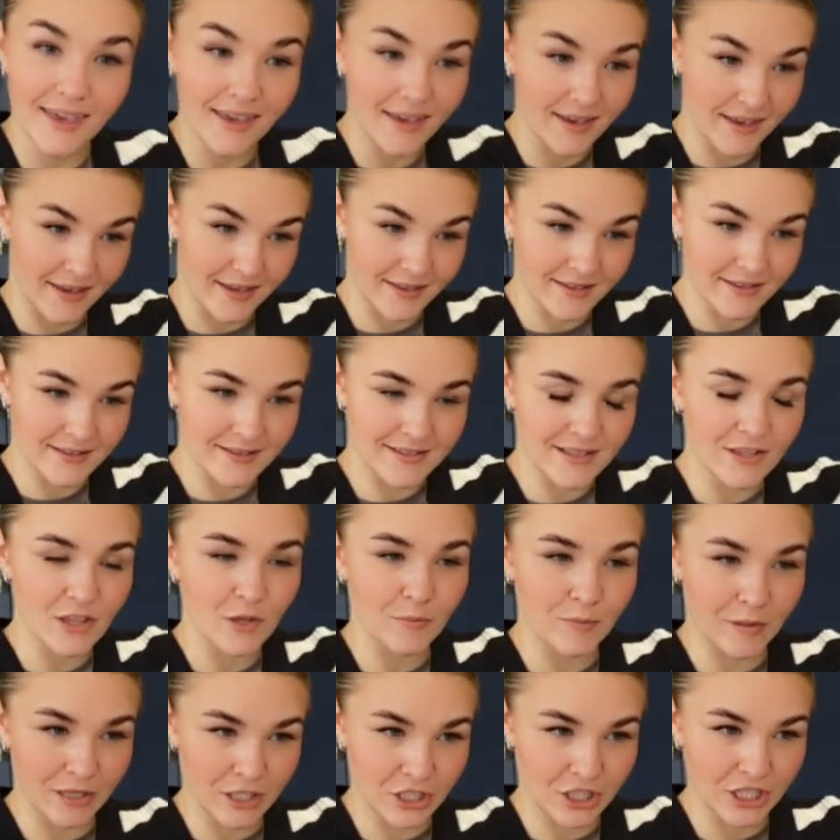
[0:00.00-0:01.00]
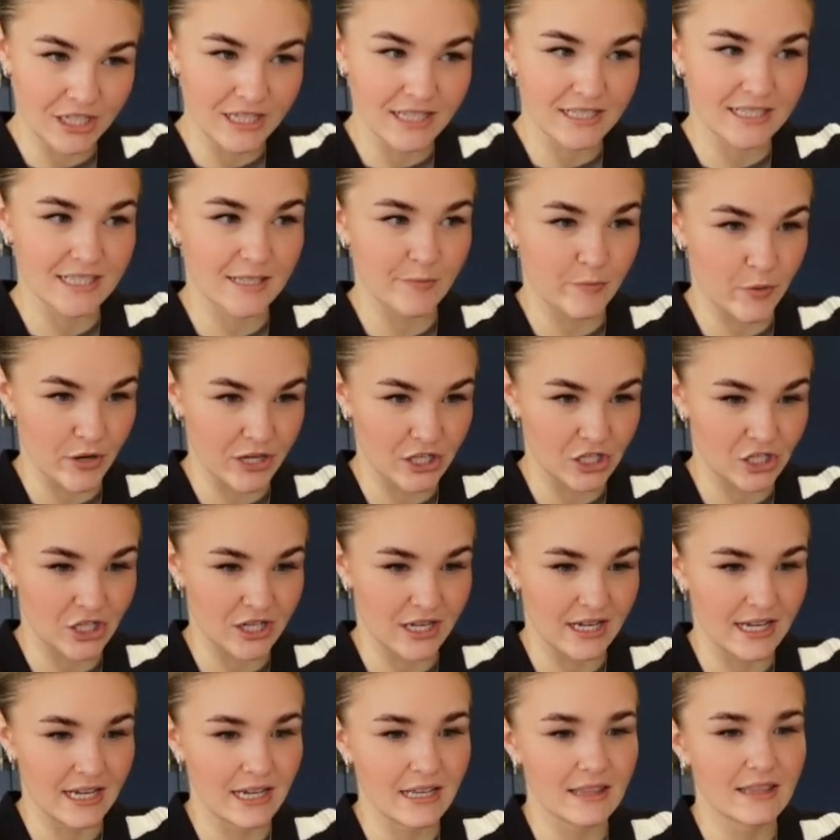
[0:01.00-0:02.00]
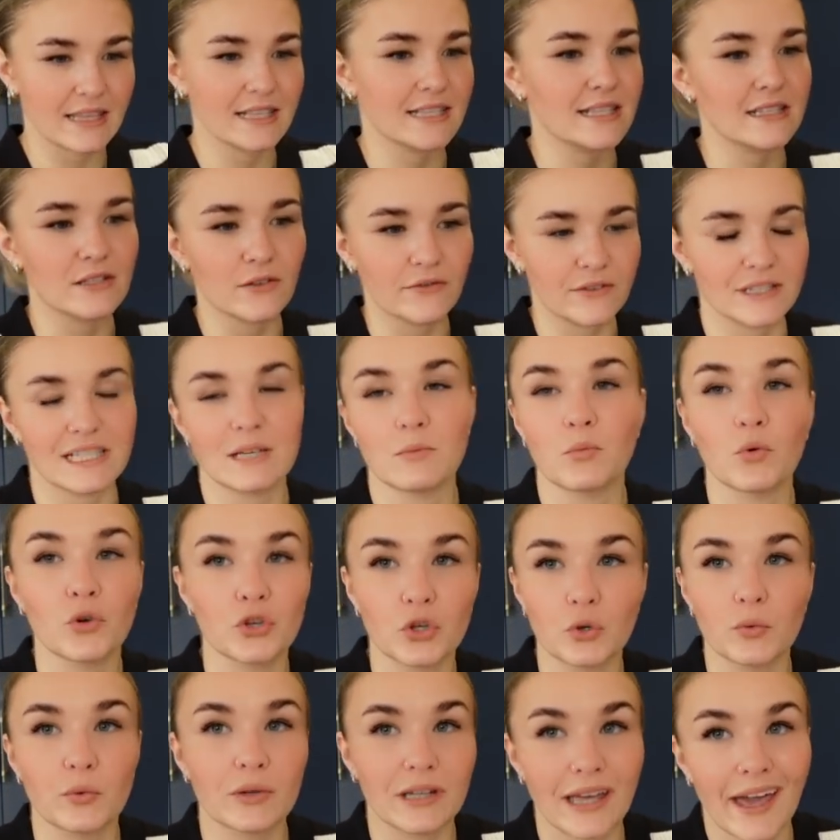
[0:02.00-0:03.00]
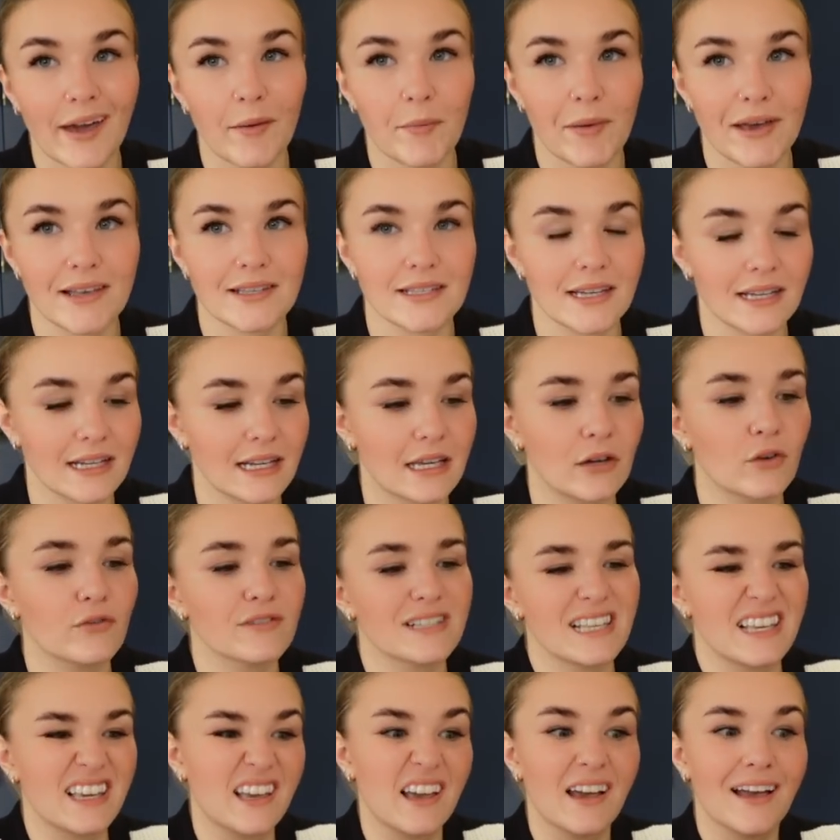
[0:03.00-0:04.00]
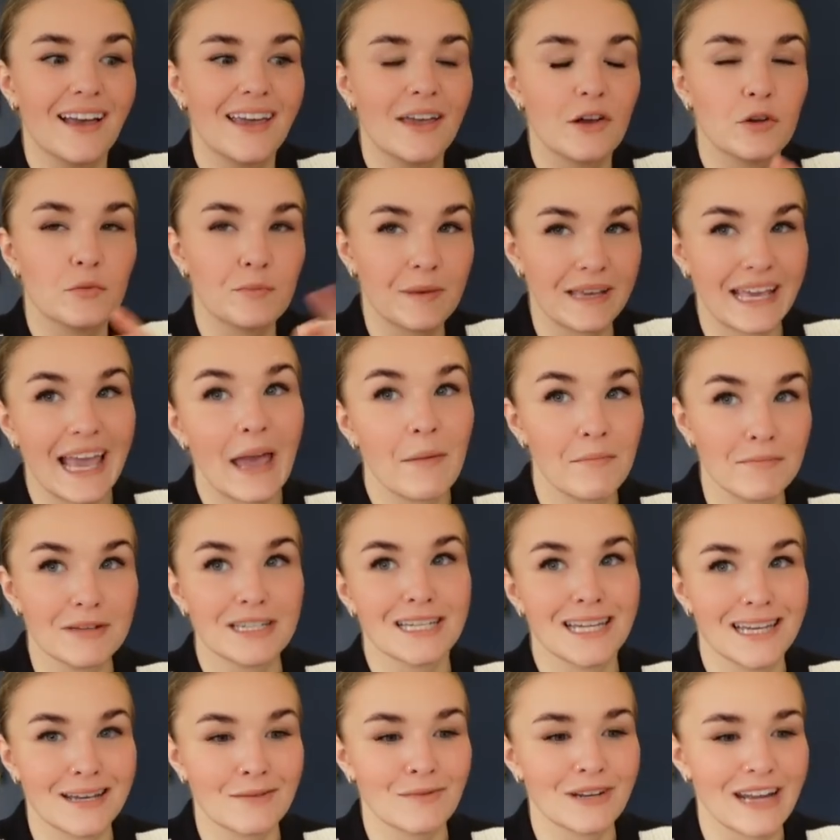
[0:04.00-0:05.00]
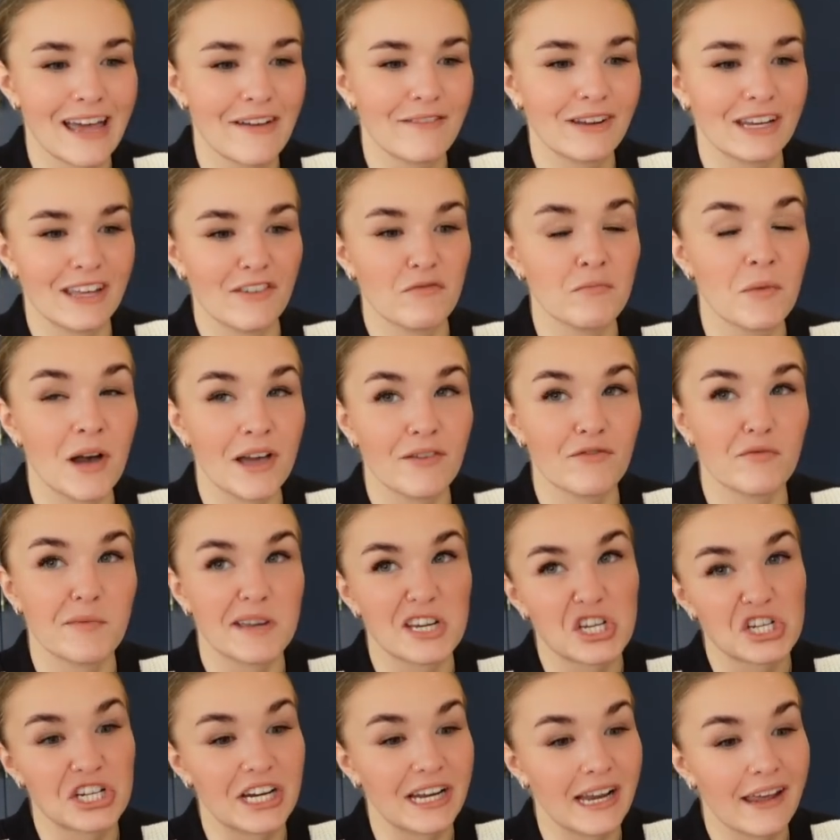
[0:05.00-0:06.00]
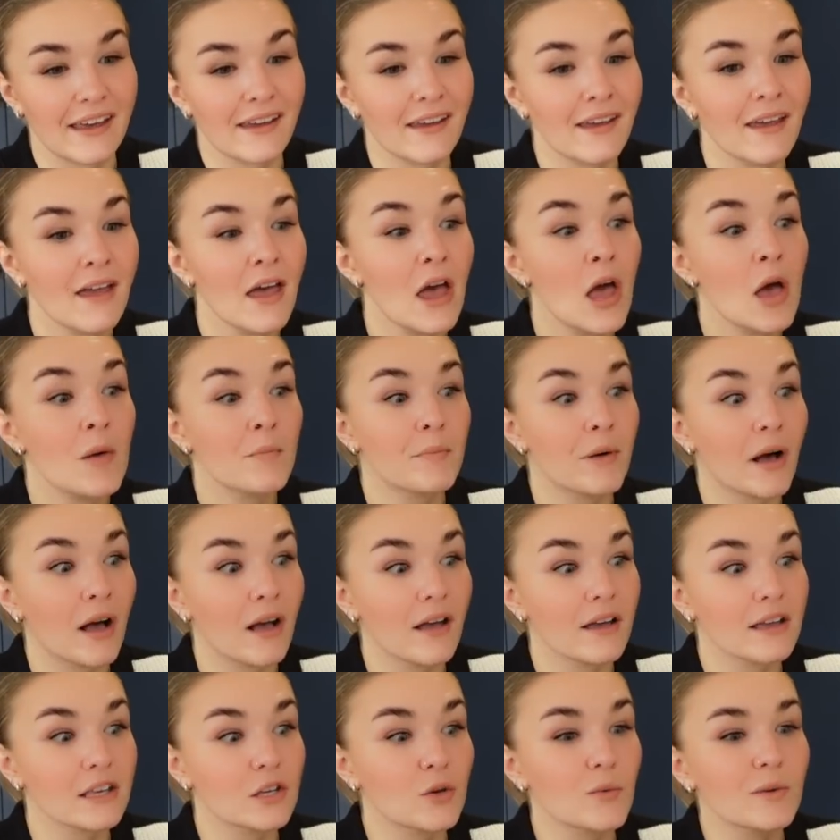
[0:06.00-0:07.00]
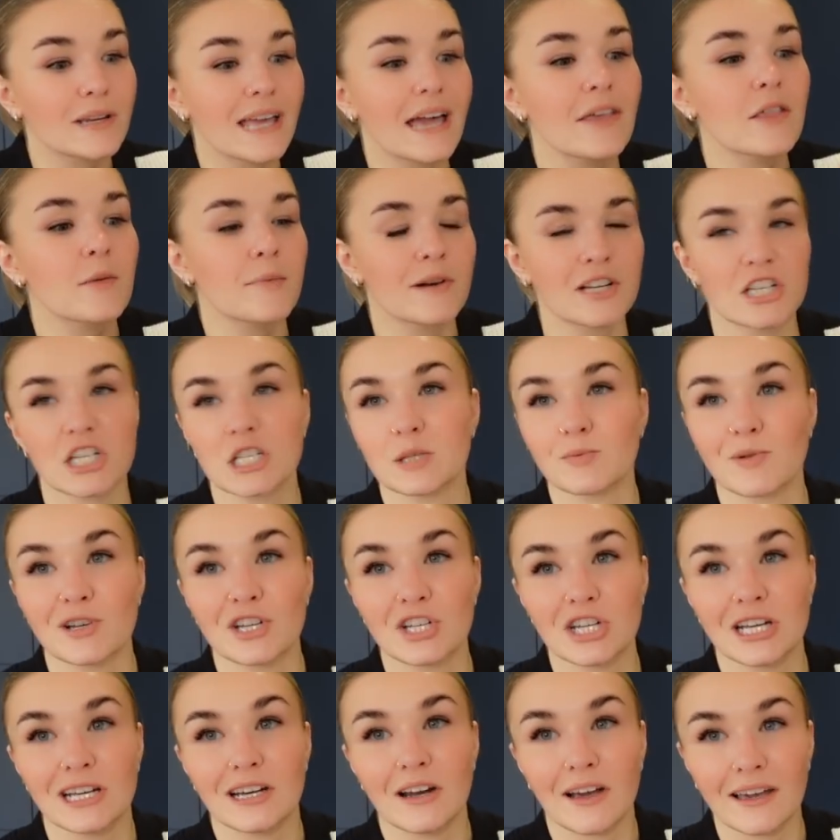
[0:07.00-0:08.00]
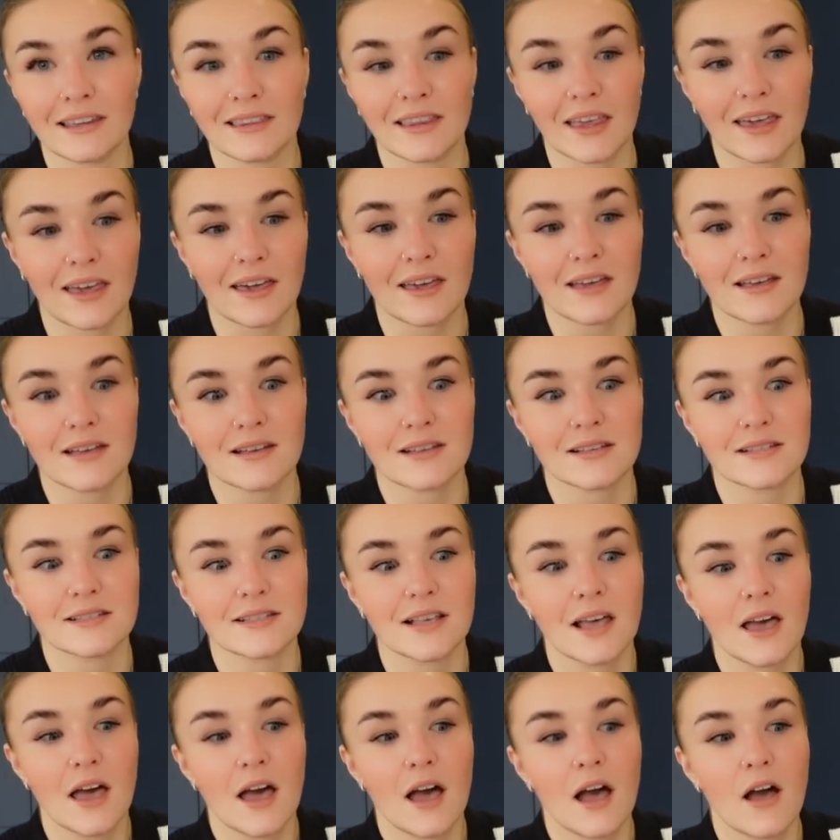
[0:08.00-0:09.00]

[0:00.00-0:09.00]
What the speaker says: is the budget spreadsheet. This is obviously what you would get basically. Obviously it would be empty, it wouldn't have any of my information in it, but you would get the budget spreadsheet like this